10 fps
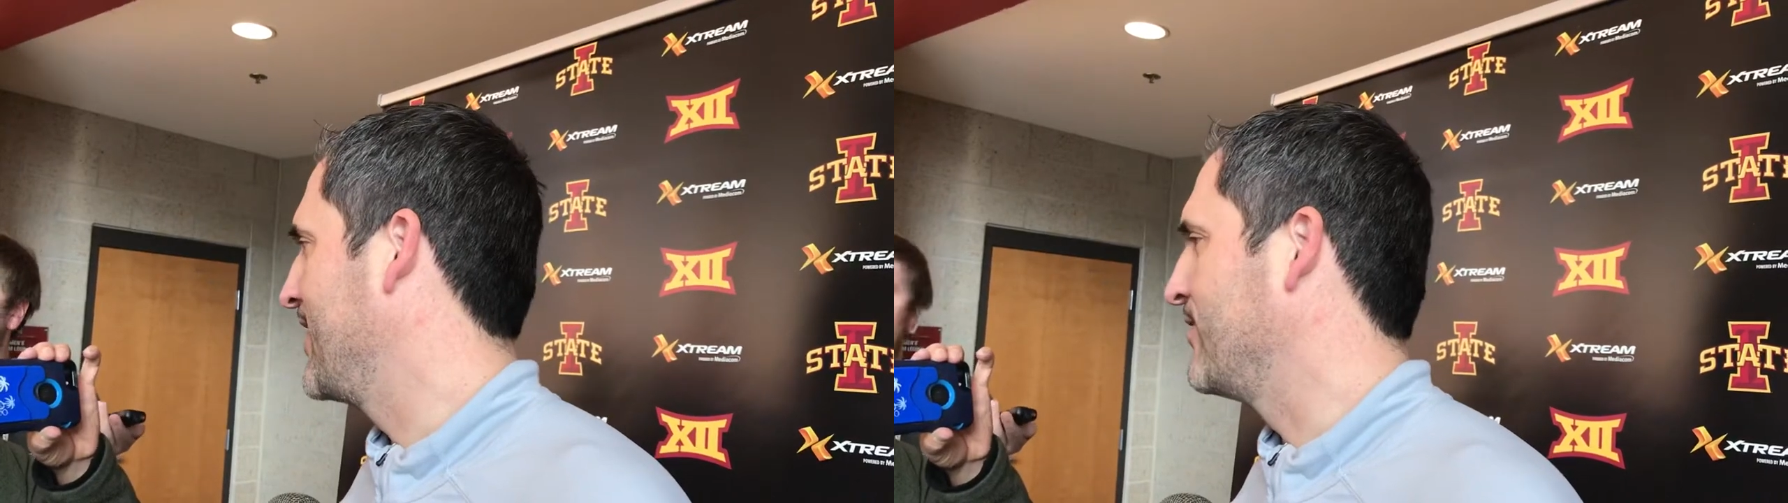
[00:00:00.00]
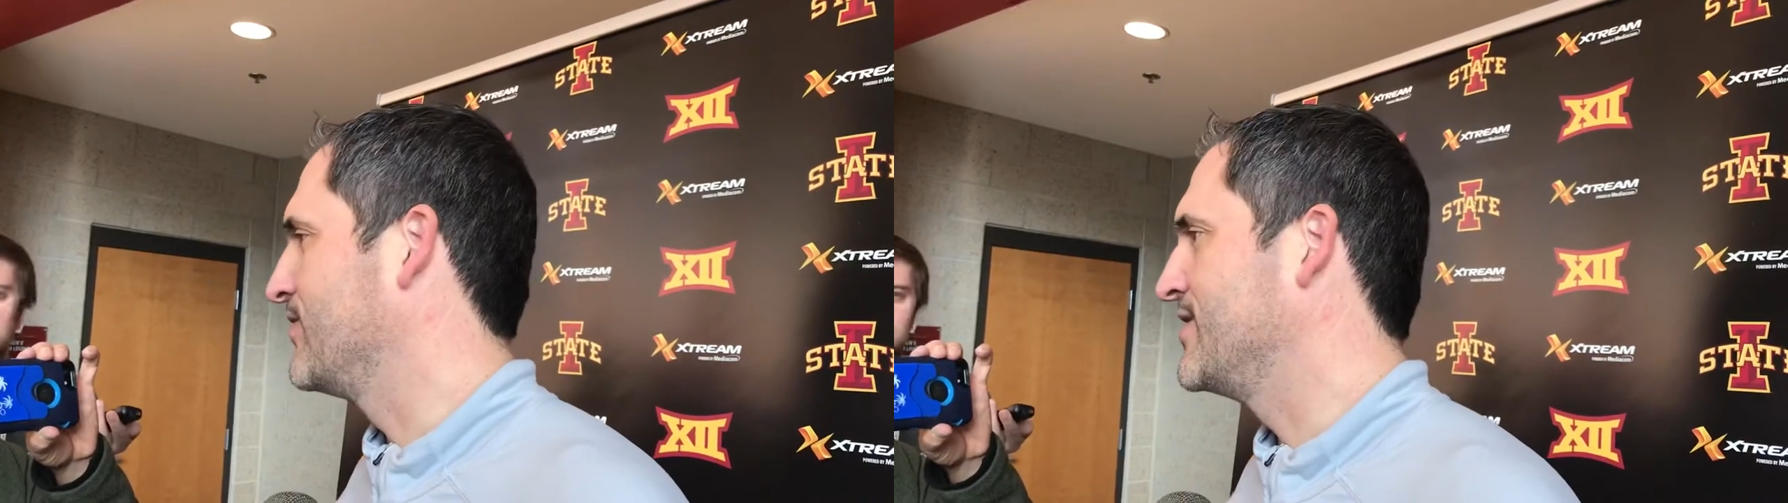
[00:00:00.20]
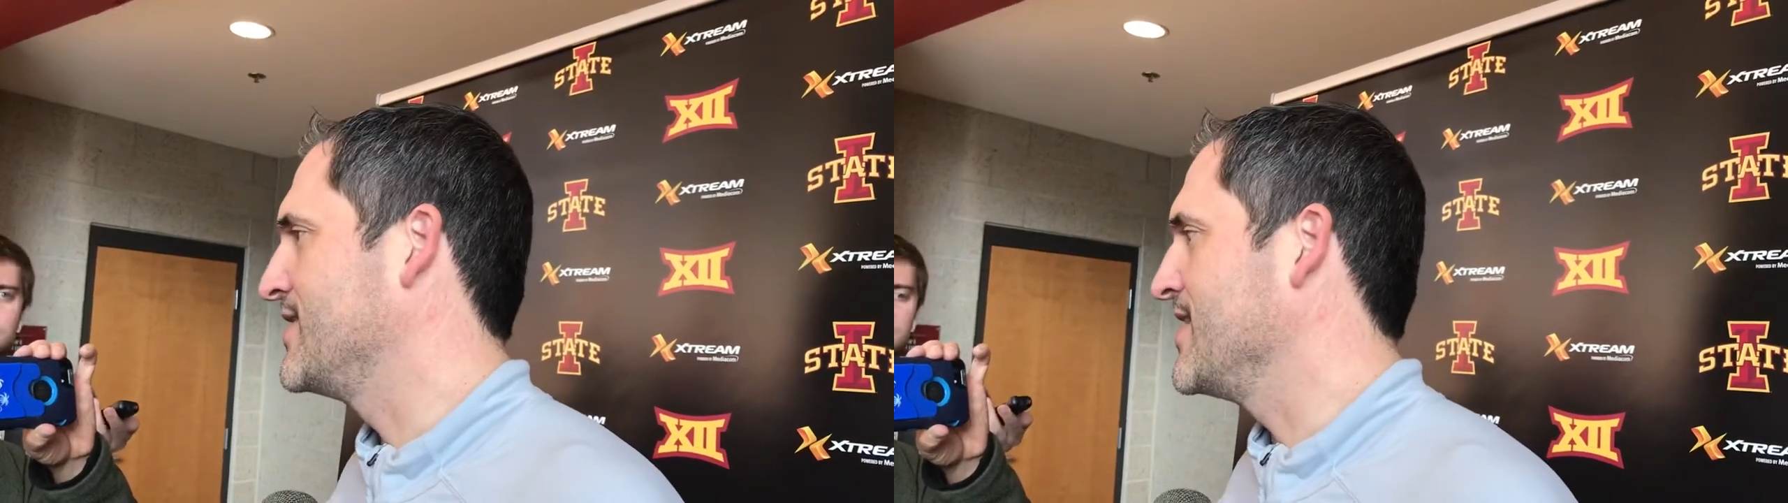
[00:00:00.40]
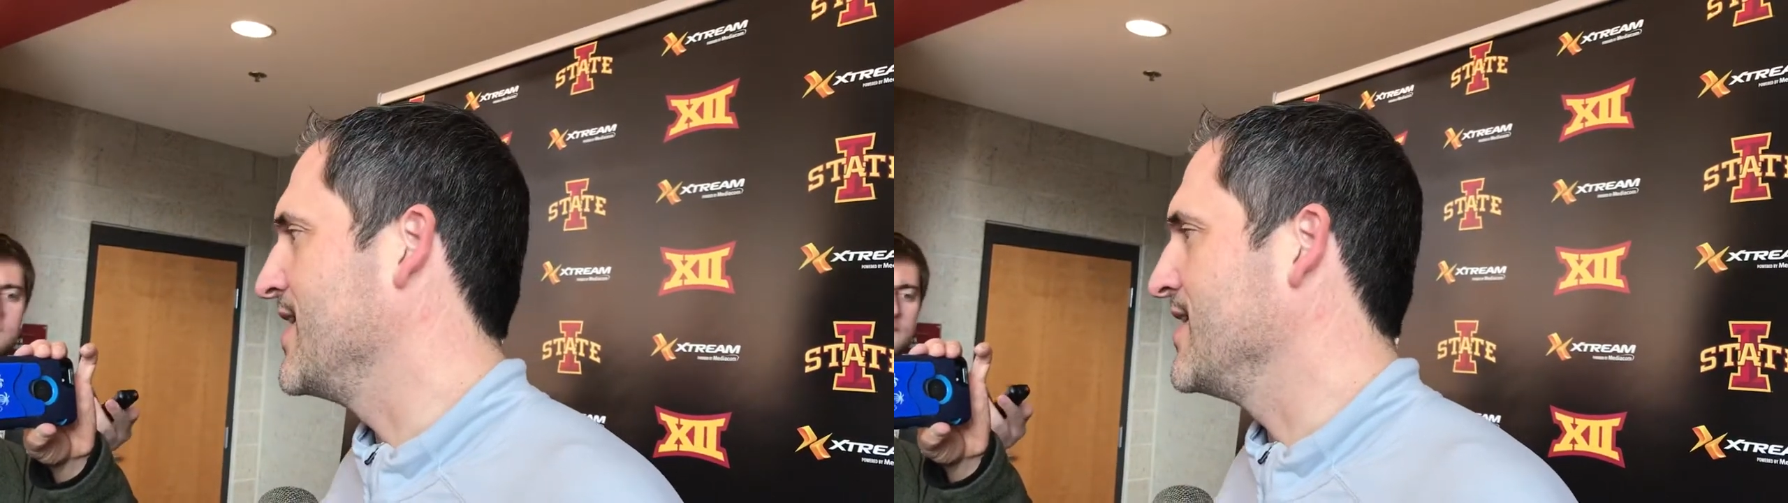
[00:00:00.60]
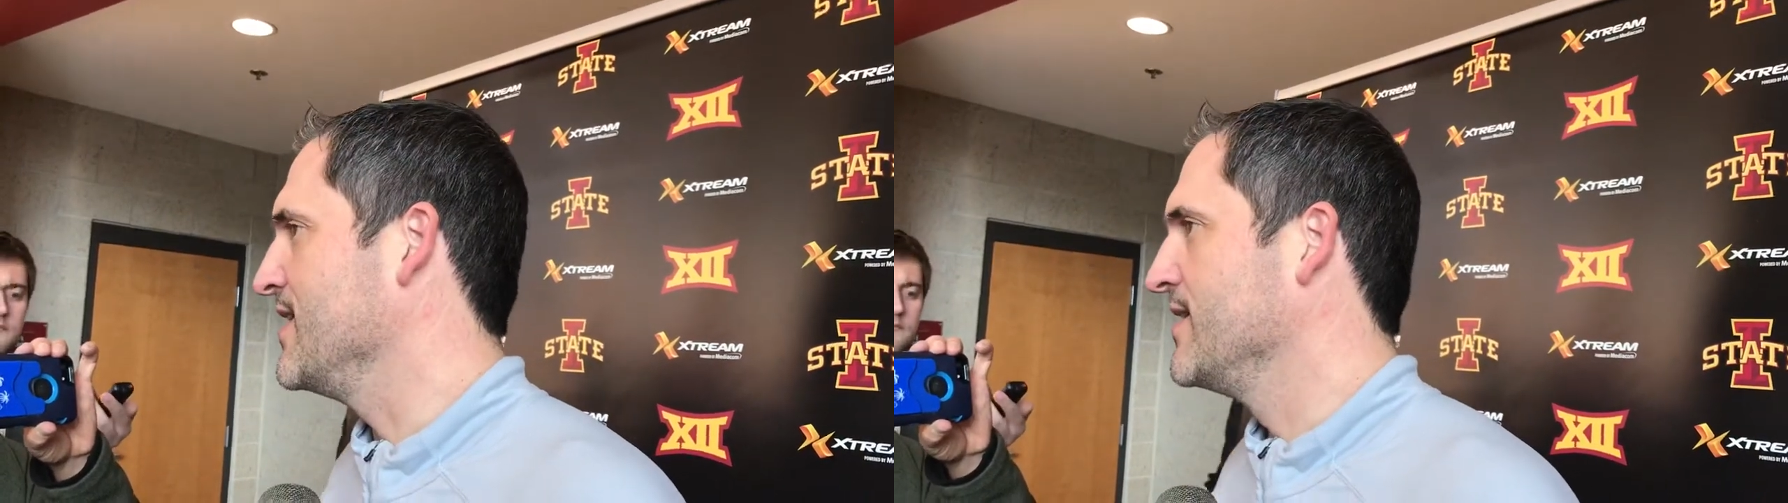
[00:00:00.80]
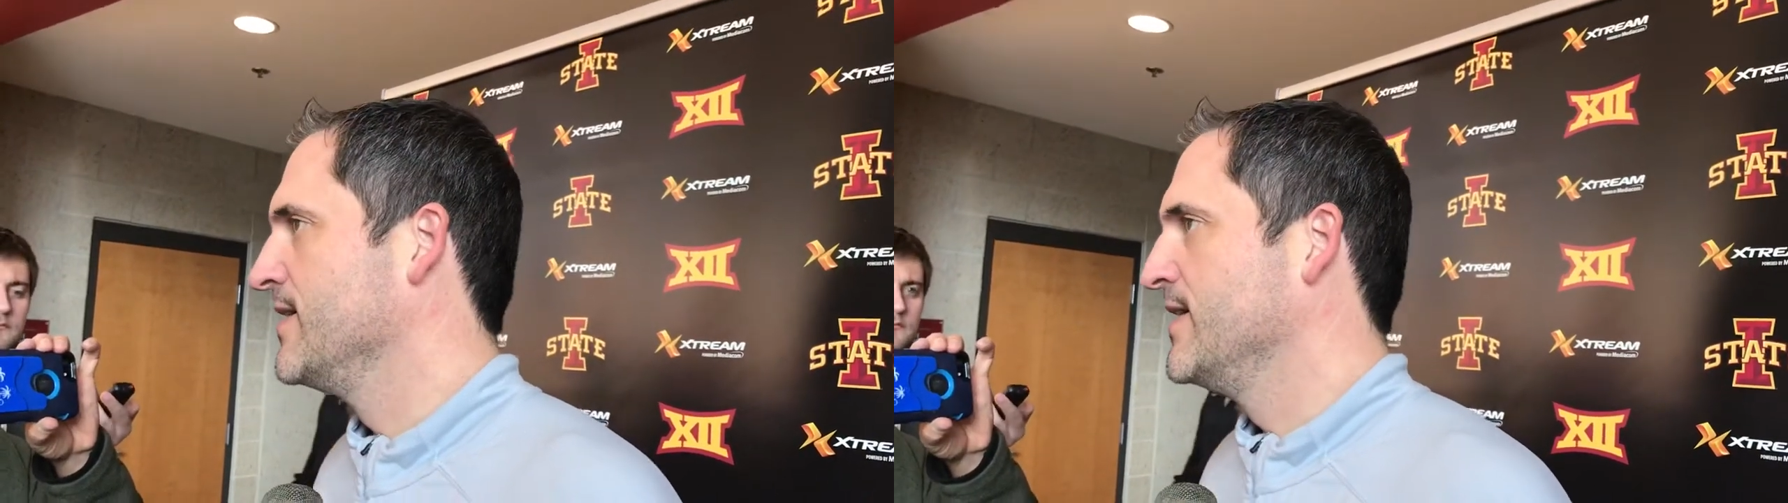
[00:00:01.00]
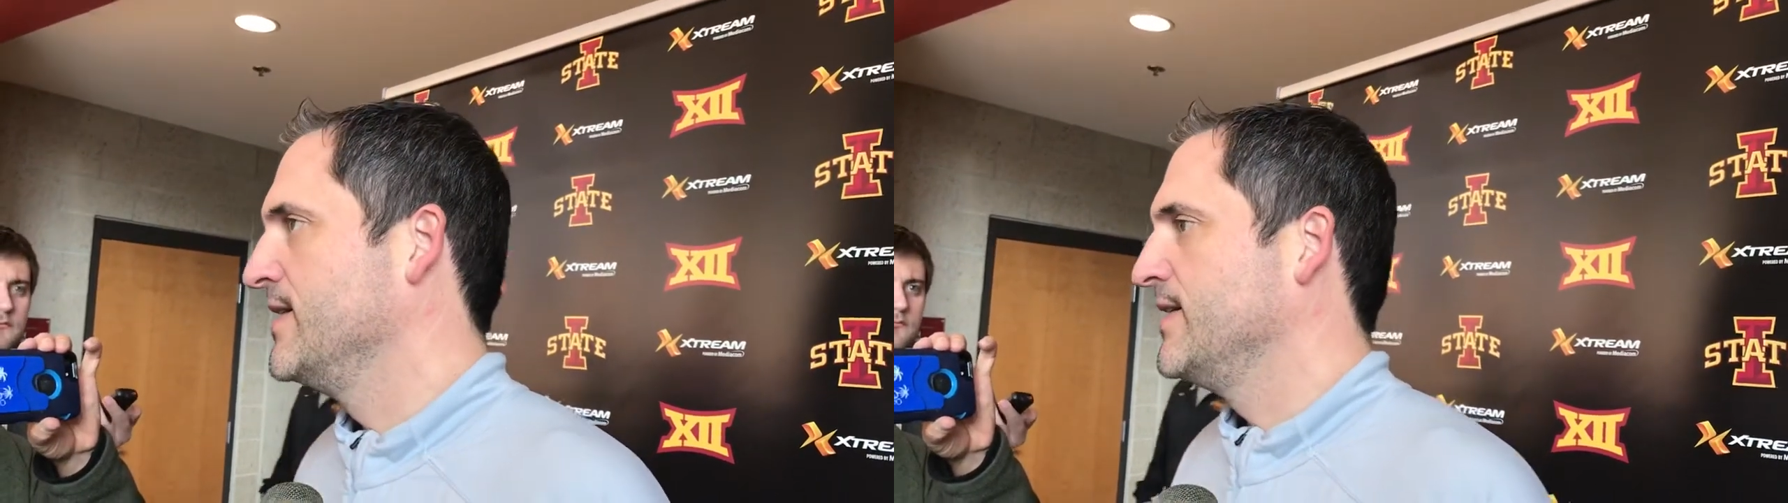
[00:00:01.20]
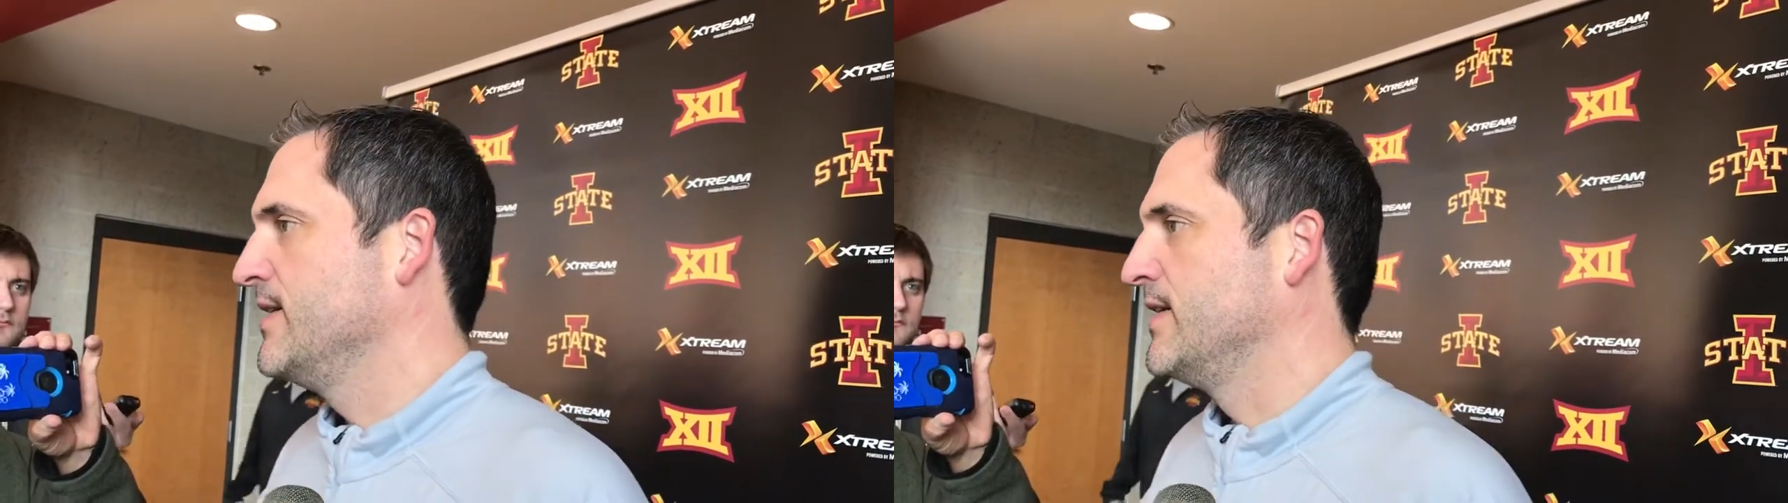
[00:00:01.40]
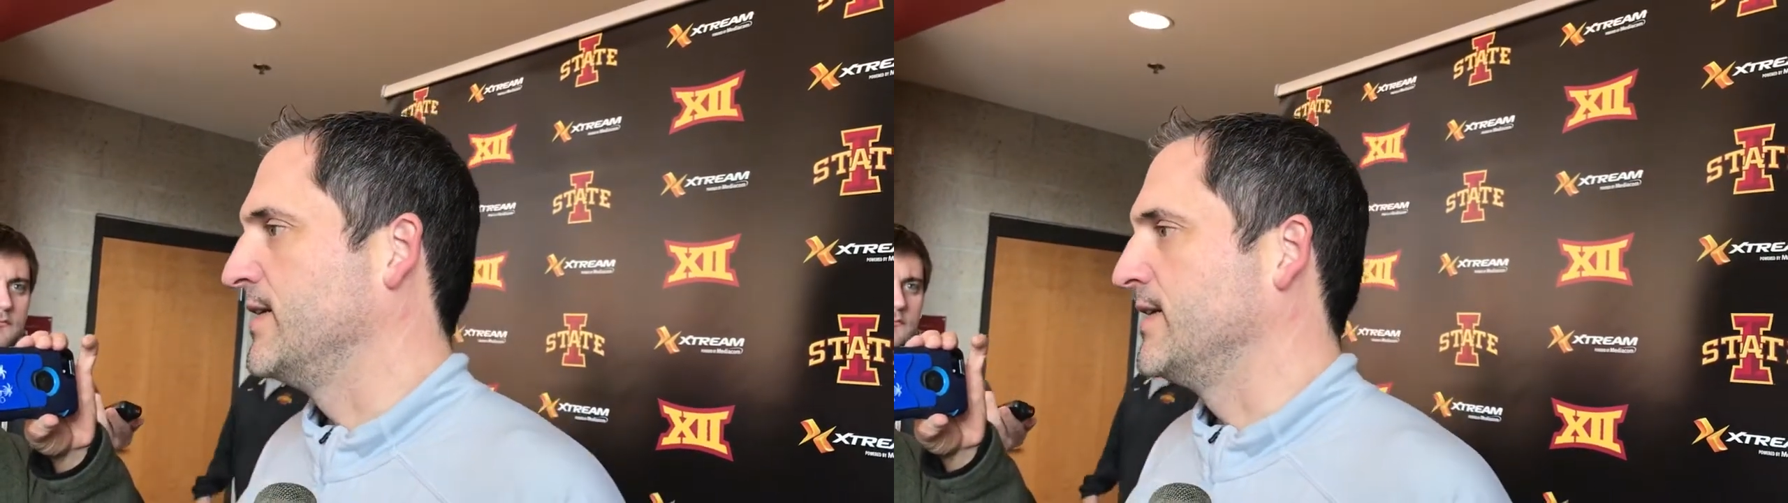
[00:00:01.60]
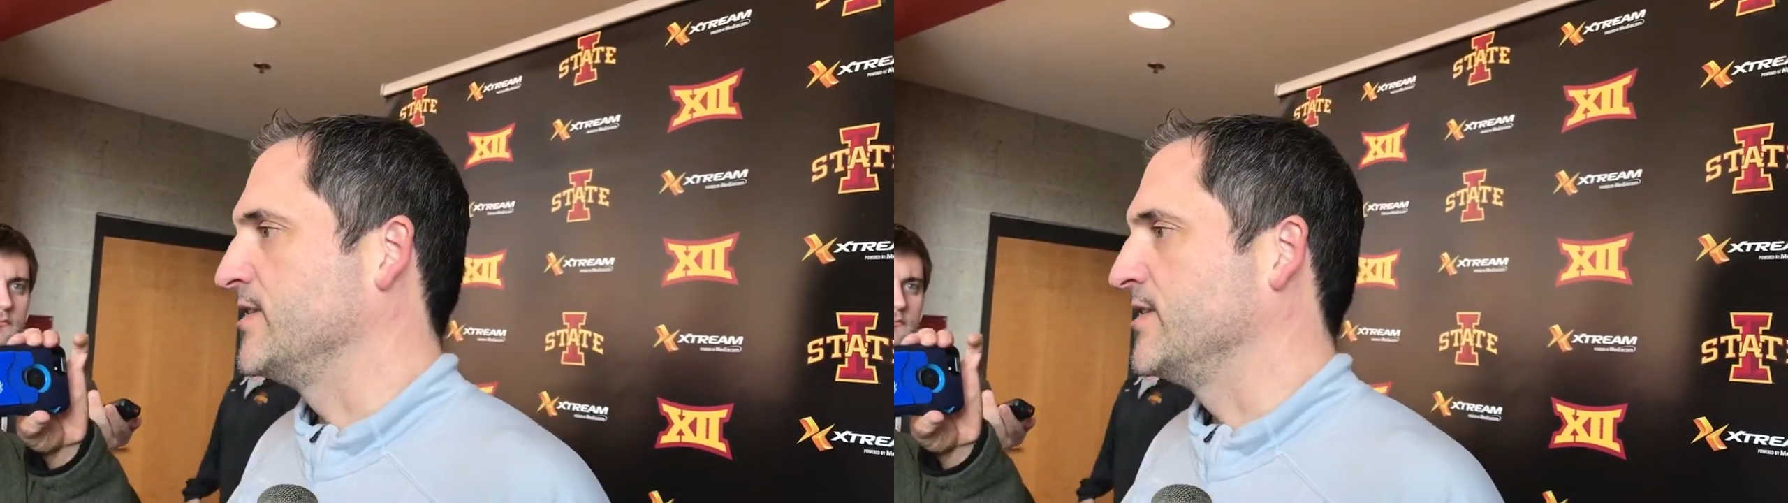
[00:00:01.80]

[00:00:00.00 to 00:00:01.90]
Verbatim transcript: I don't see any uh,